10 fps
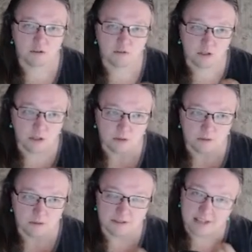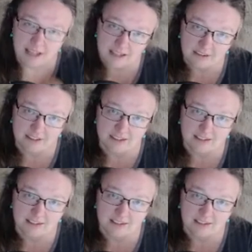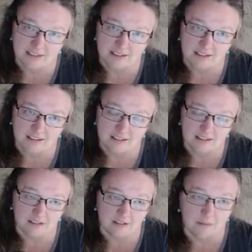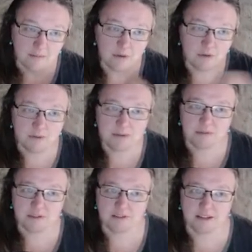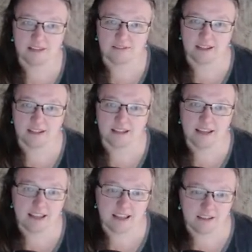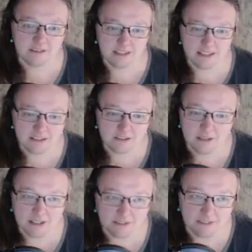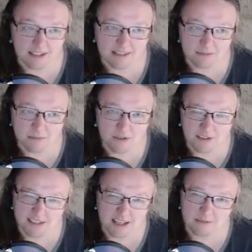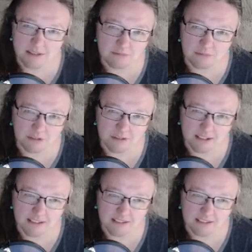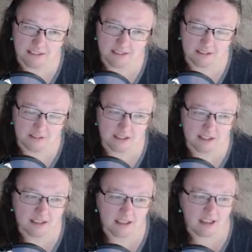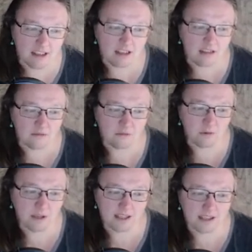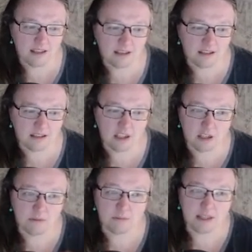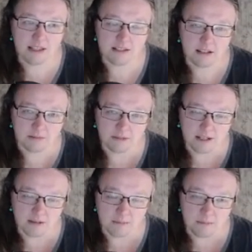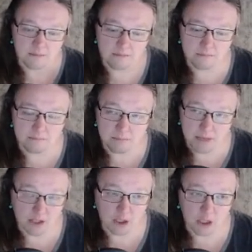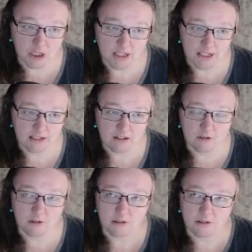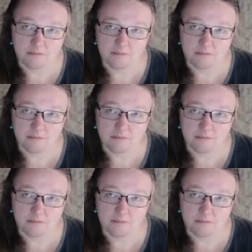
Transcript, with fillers: code of ethics. All right. Most people don't have that. If they do have that, then most of the time they've broken it. Okay. We human beings operate better or